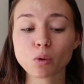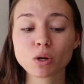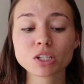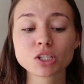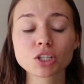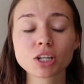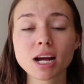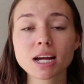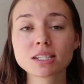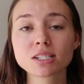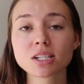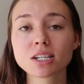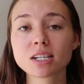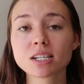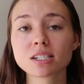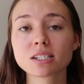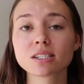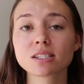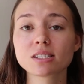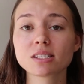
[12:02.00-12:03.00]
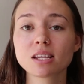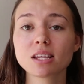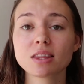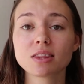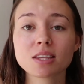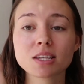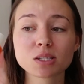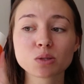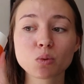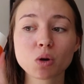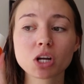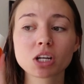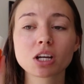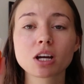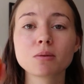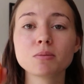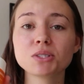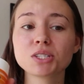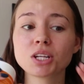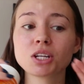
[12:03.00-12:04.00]
moisturizers, this one
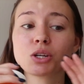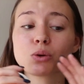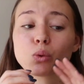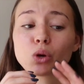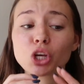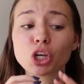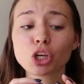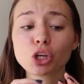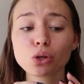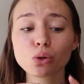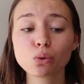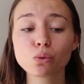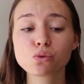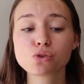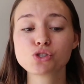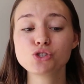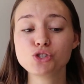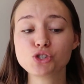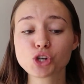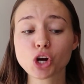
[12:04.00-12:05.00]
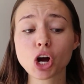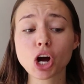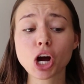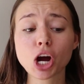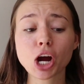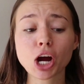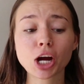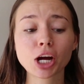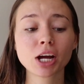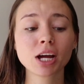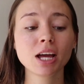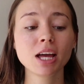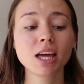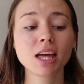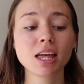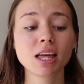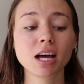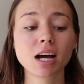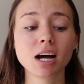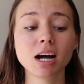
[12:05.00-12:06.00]
comes in a huge jar.
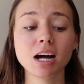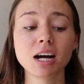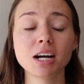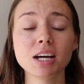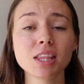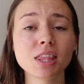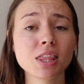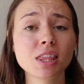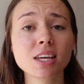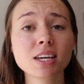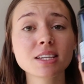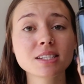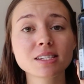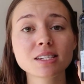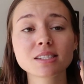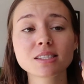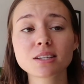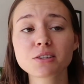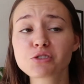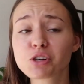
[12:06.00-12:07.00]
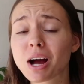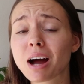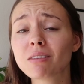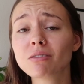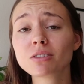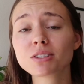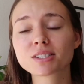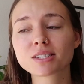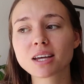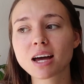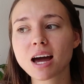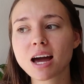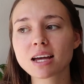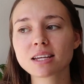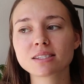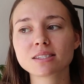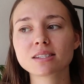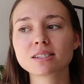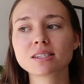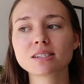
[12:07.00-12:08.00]
This is the travel
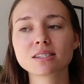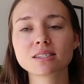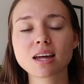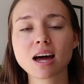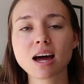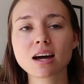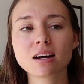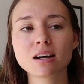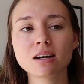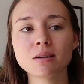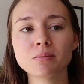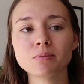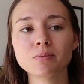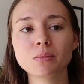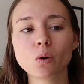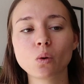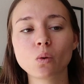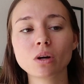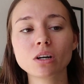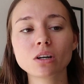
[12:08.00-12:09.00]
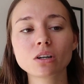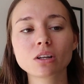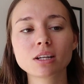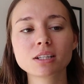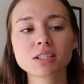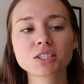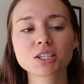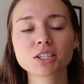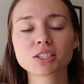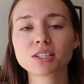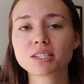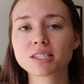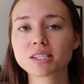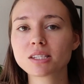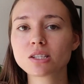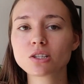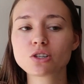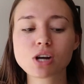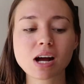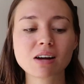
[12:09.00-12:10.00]
size. This is that oil cleanser. This
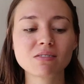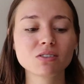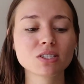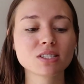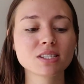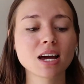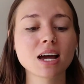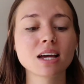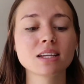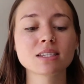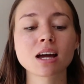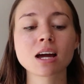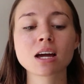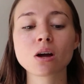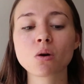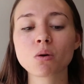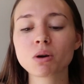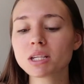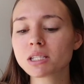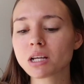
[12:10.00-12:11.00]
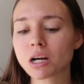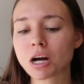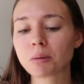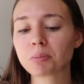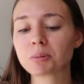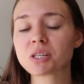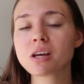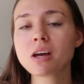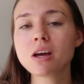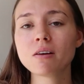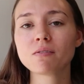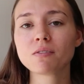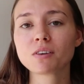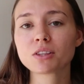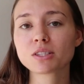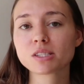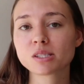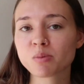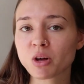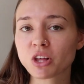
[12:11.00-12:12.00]
is the travel size. I always opt
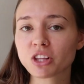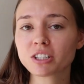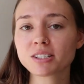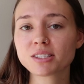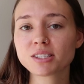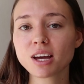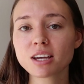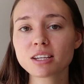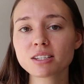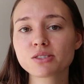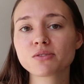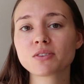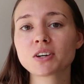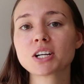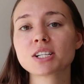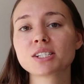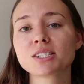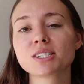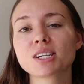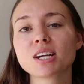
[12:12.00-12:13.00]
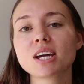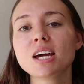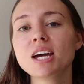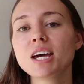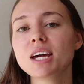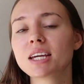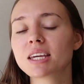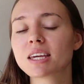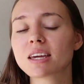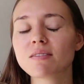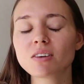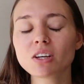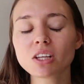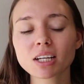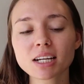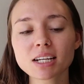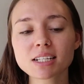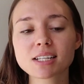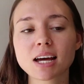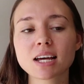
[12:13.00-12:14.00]
for the smaller size first. Give it
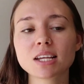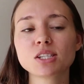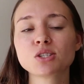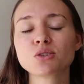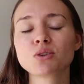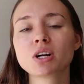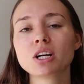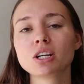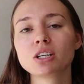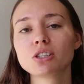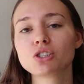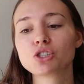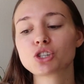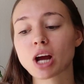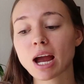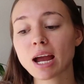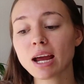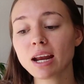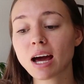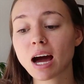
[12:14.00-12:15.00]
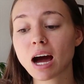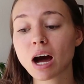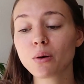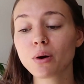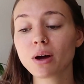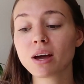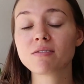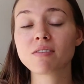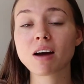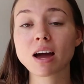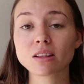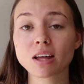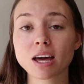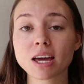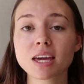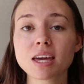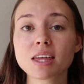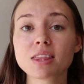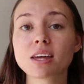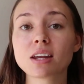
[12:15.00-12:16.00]
like a test run, try it out. If I
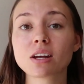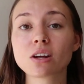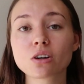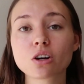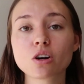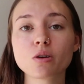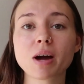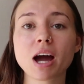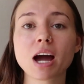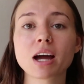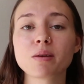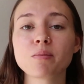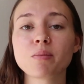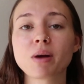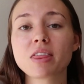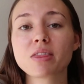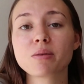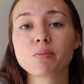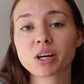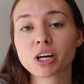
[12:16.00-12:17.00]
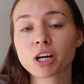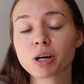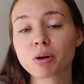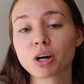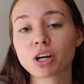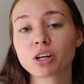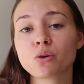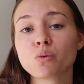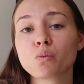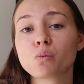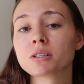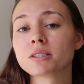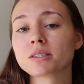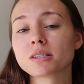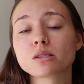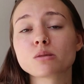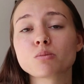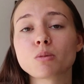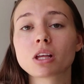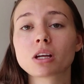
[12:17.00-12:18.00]
like it, then I'll go back and buy the bigger bottle once
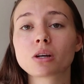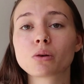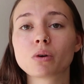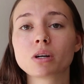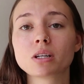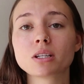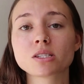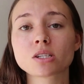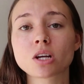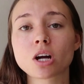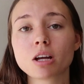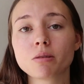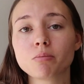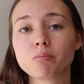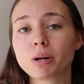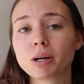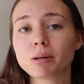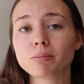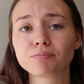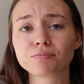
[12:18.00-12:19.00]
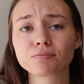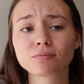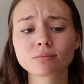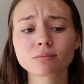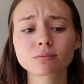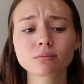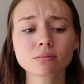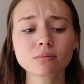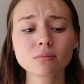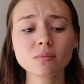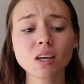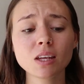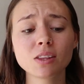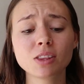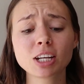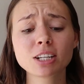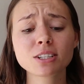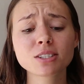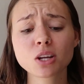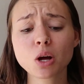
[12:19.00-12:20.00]
the smaller one is gone. But
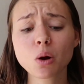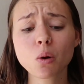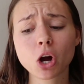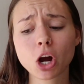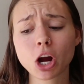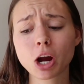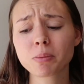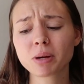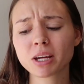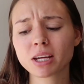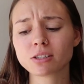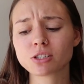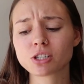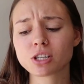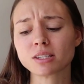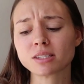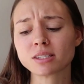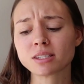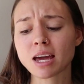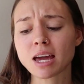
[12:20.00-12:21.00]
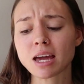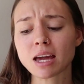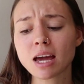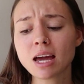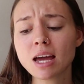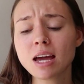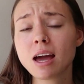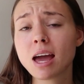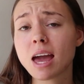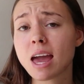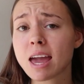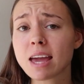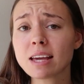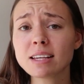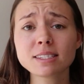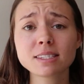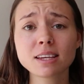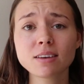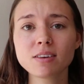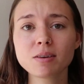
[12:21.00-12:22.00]
there's no harm in just like
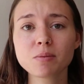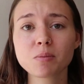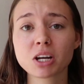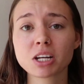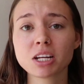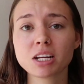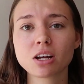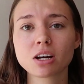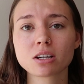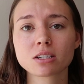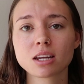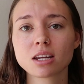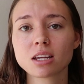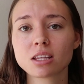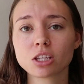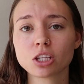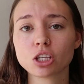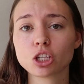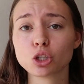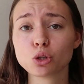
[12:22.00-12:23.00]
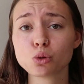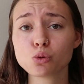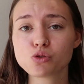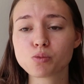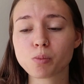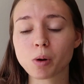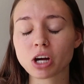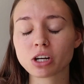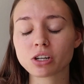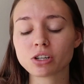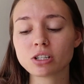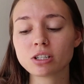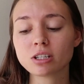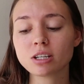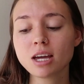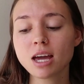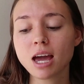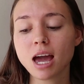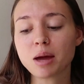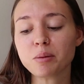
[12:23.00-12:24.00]
A, saving money, not getting the huge
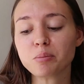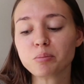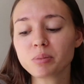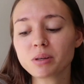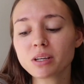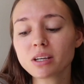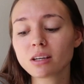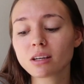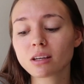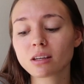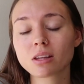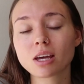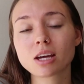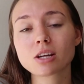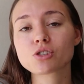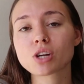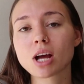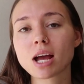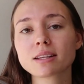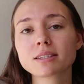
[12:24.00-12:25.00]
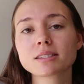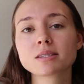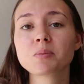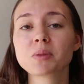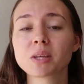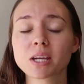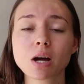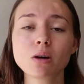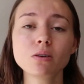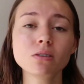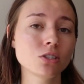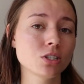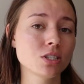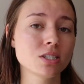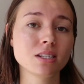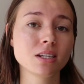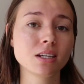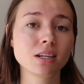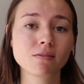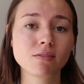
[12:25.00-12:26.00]
bottle, and B, like trying something out and
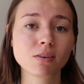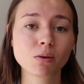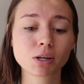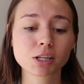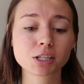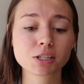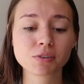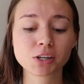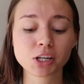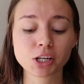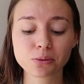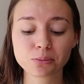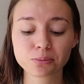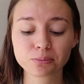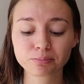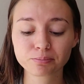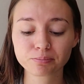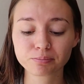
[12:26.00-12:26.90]
just seeing if it works for you.